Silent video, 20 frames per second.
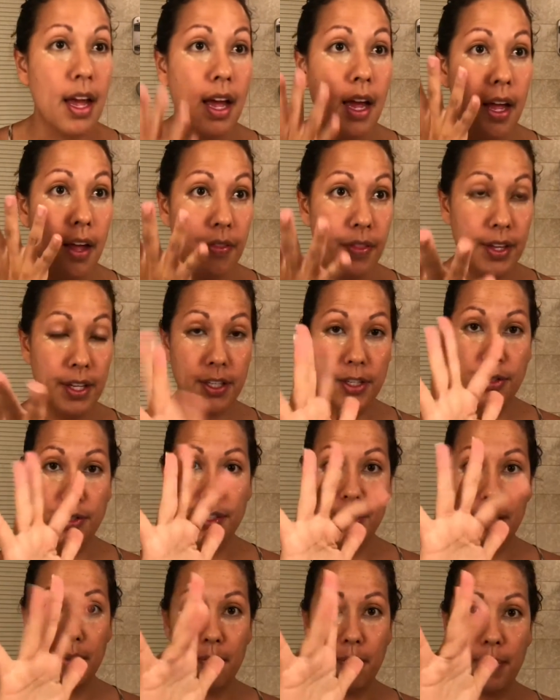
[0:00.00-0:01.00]
And then
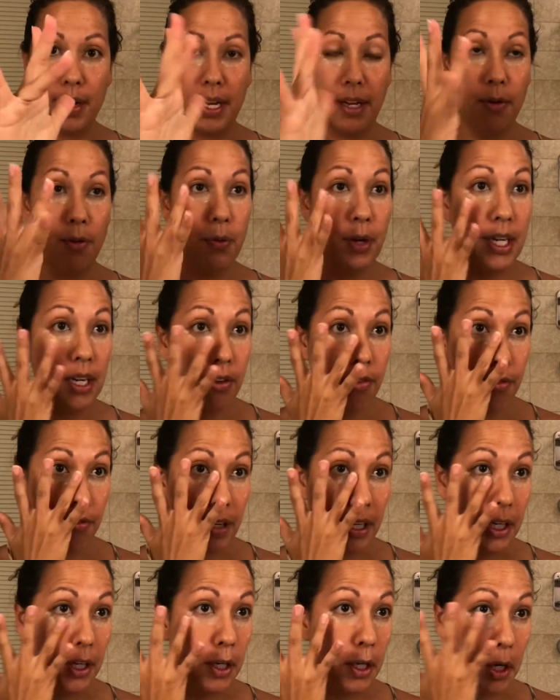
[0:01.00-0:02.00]
using my ring
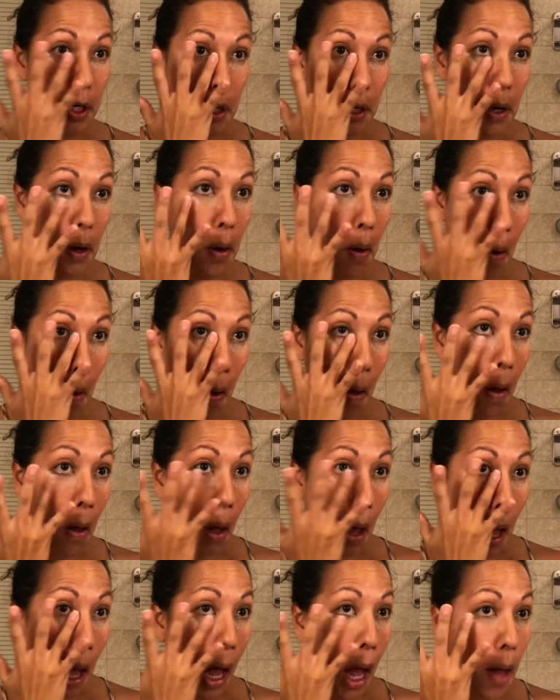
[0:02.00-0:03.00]
finger,
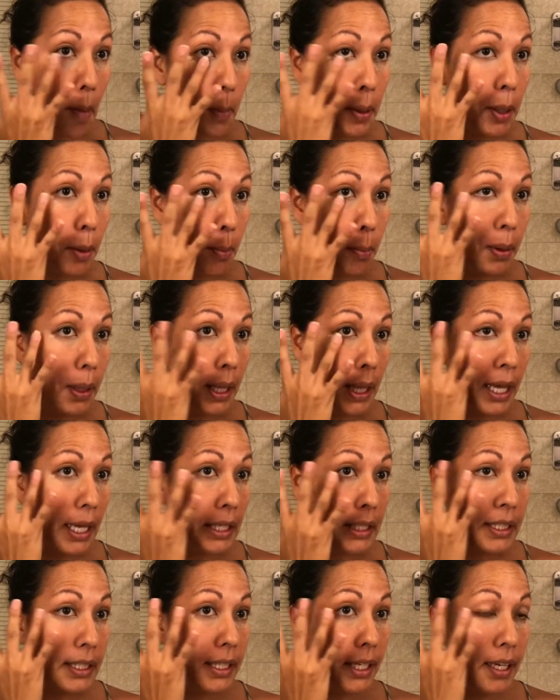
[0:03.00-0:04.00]
I'm gonna
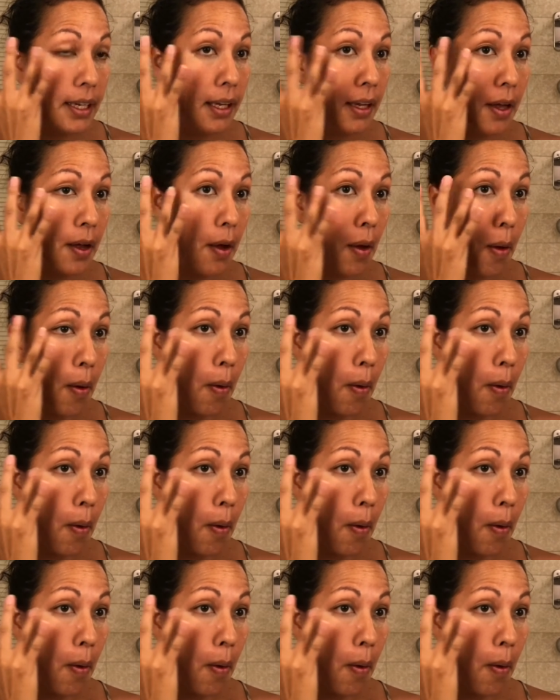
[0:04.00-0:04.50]
blend it.